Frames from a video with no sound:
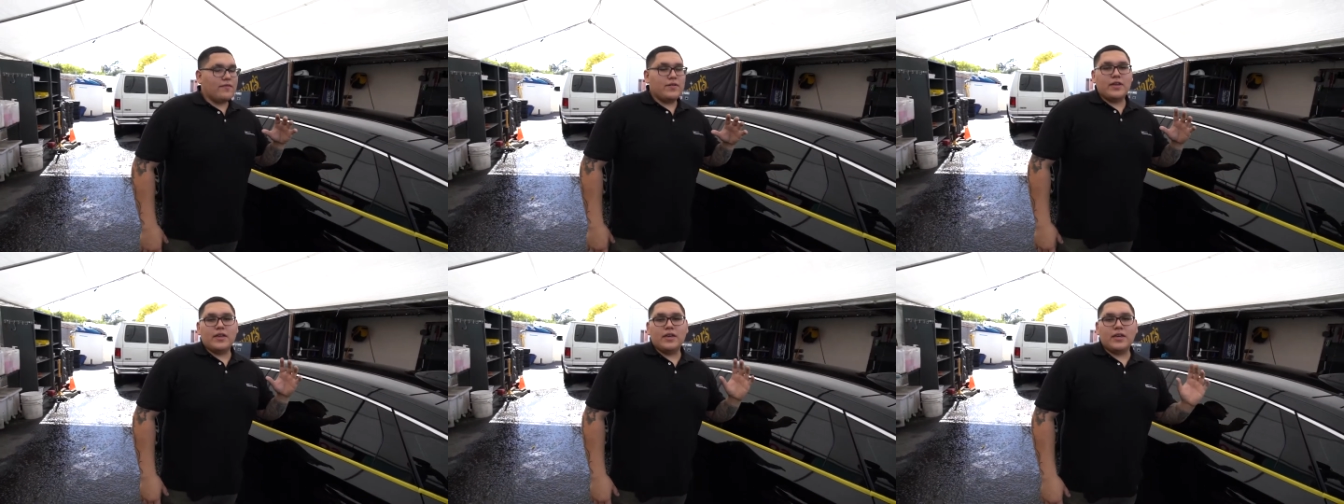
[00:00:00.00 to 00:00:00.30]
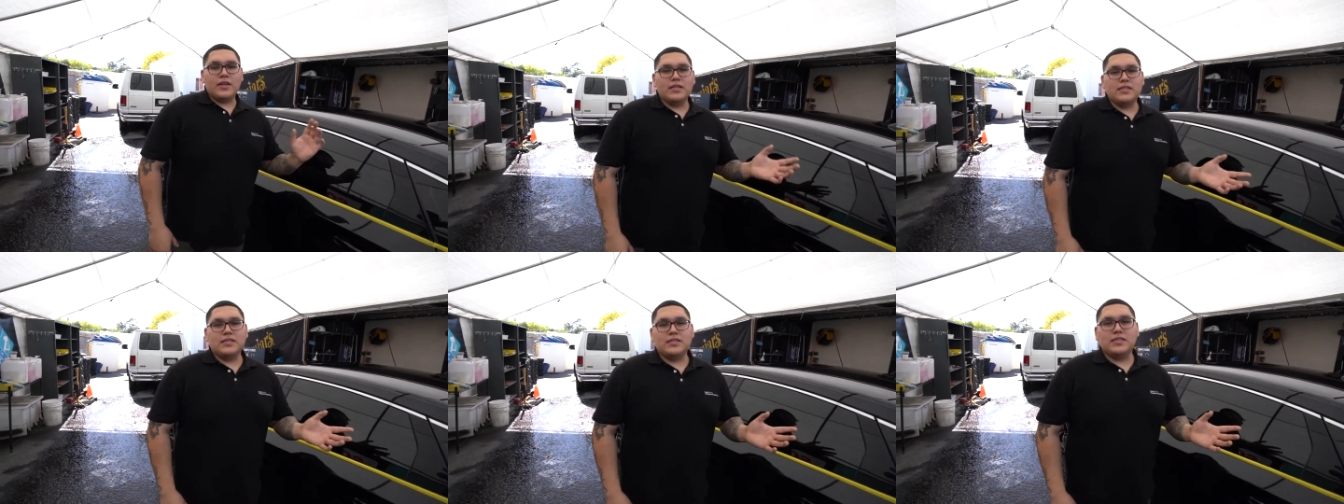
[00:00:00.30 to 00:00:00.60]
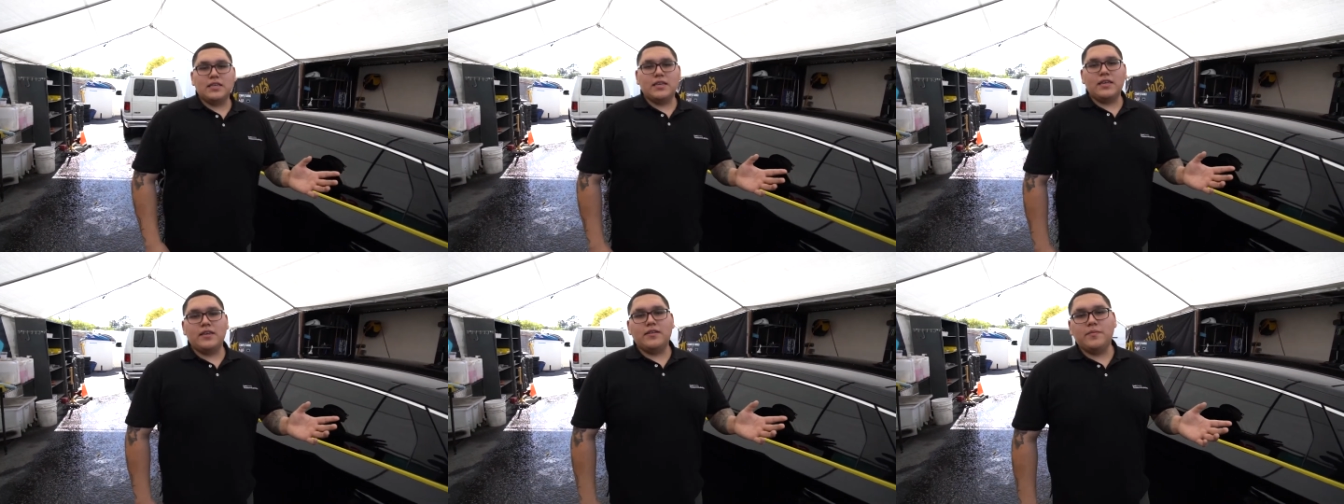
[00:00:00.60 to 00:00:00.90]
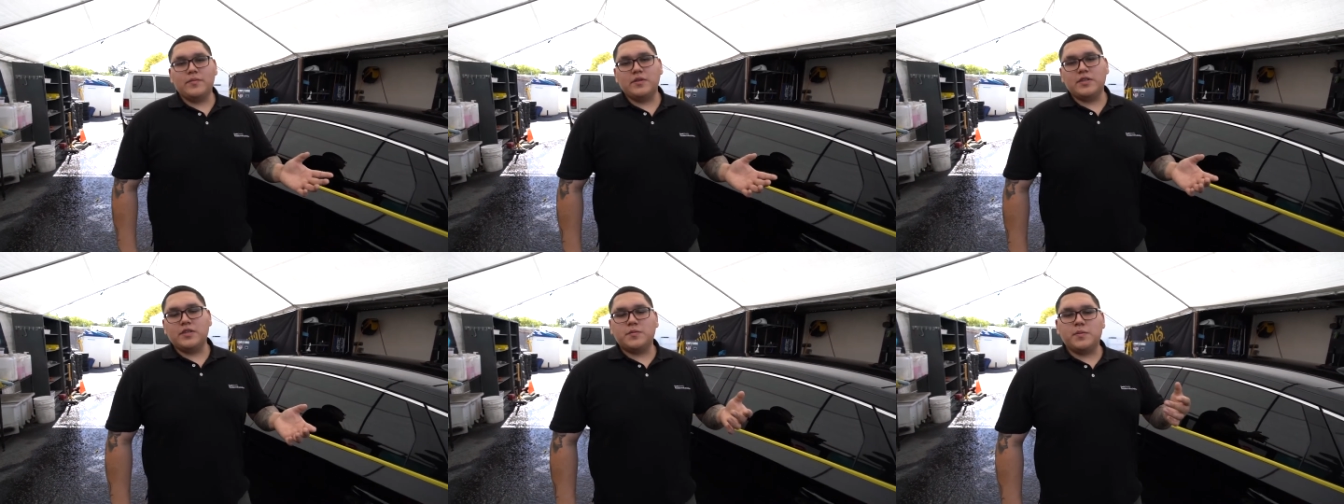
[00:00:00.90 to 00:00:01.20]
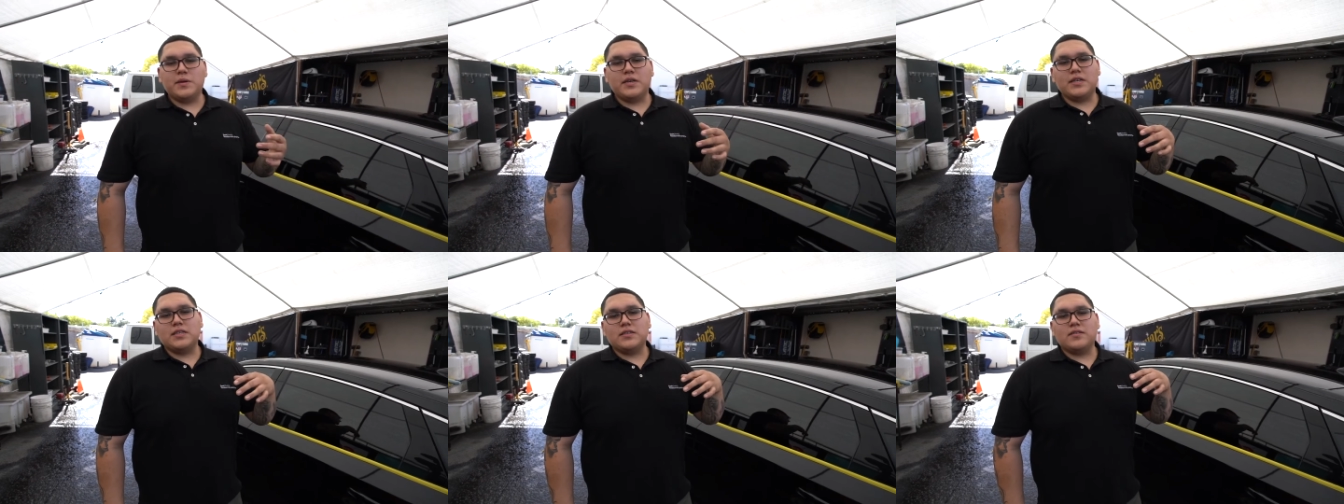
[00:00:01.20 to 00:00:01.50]
we couldn't see just
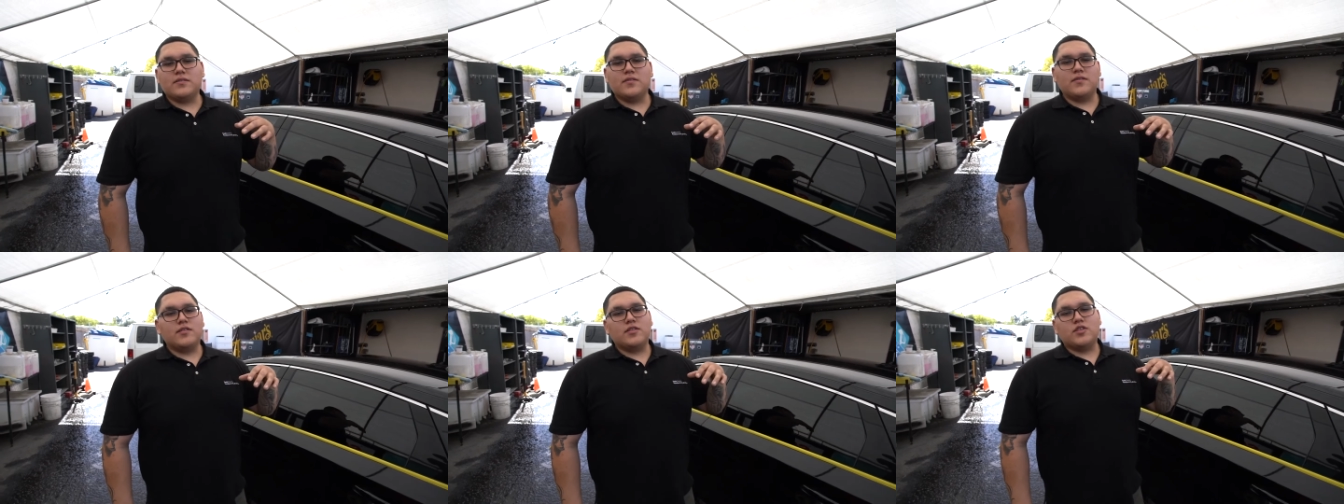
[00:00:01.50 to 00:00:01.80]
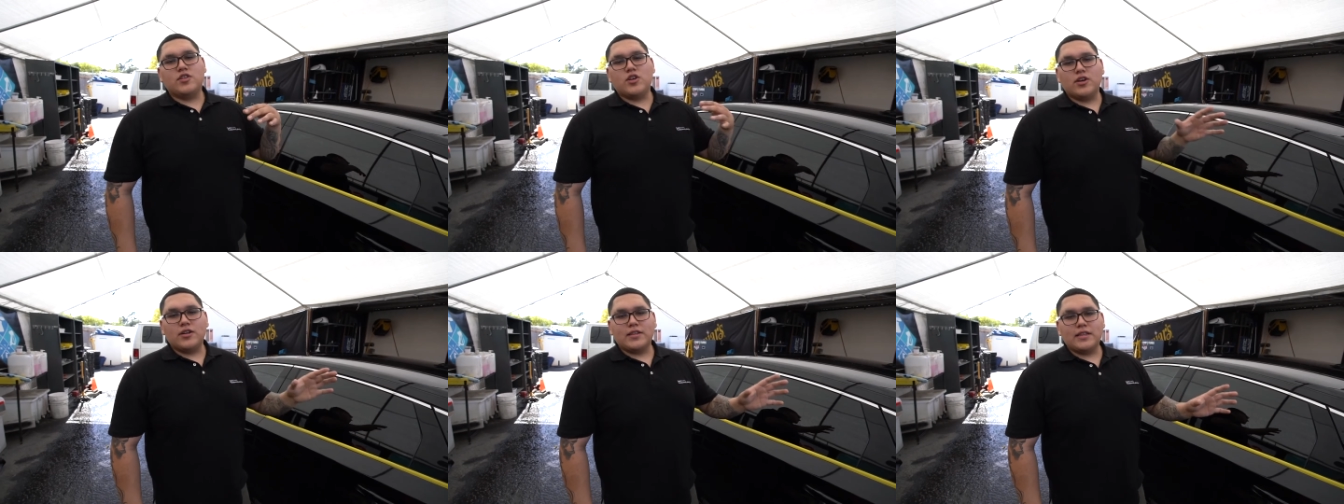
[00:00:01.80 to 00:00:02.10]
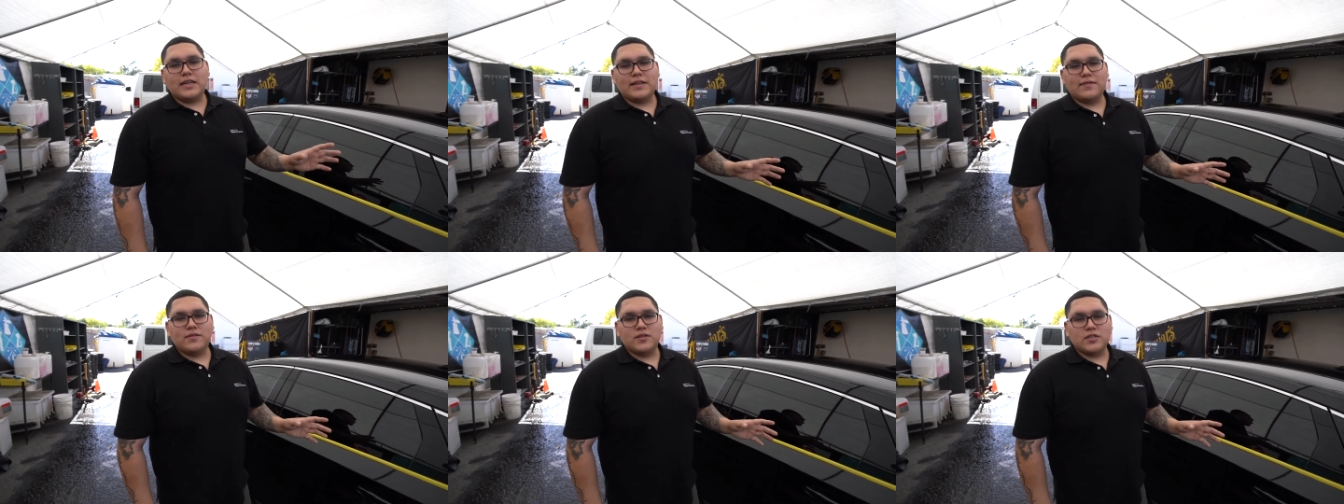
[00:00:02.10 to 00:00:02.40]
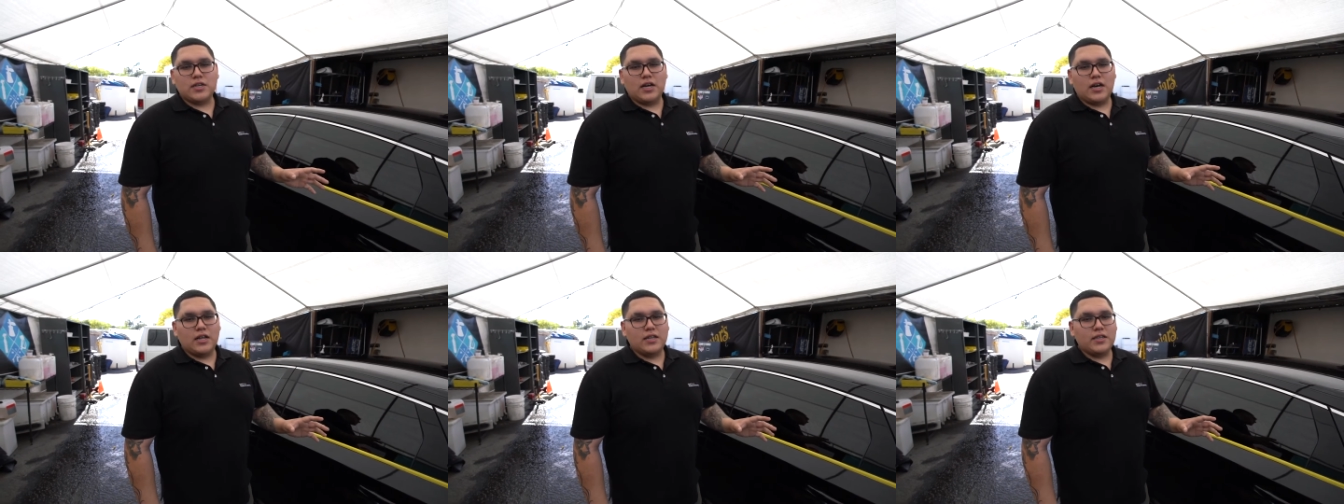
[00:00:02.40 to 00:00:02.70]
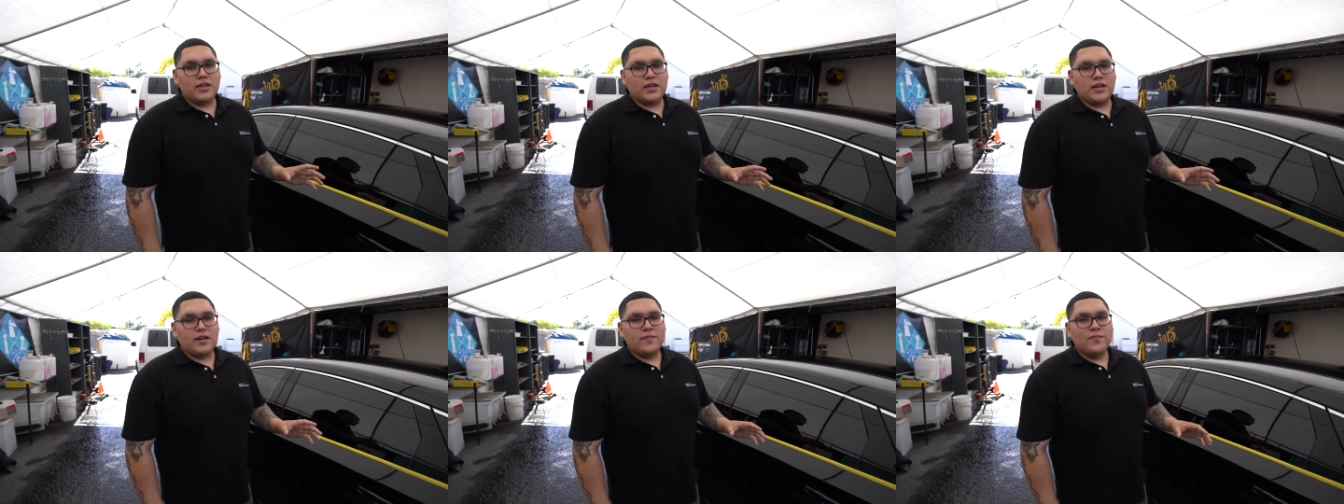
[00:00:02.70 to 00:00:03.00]
because of the dirt that was on
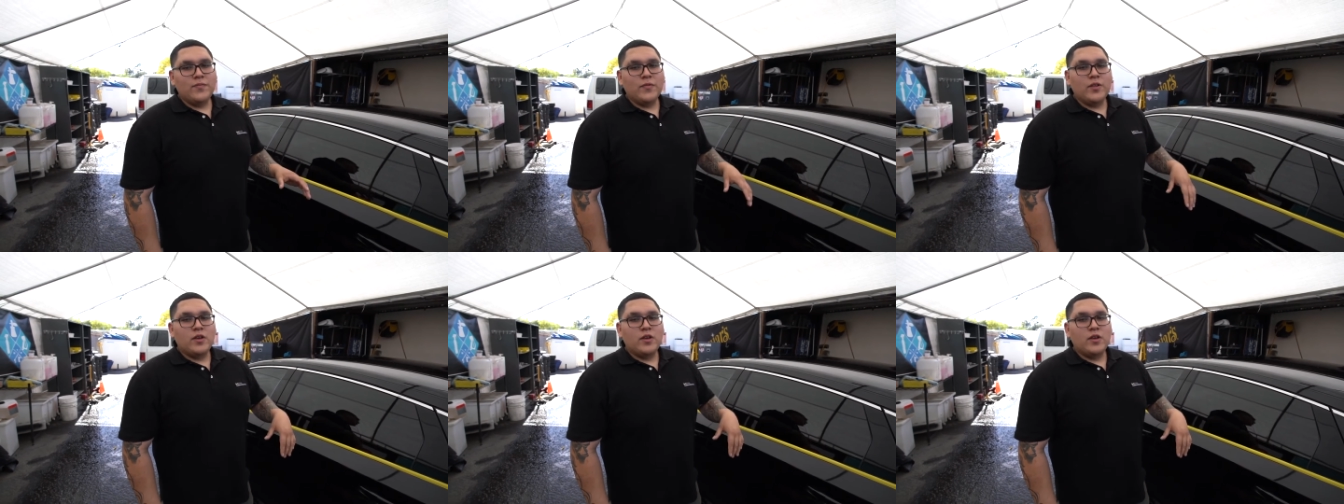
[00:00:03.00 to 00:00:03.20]
there,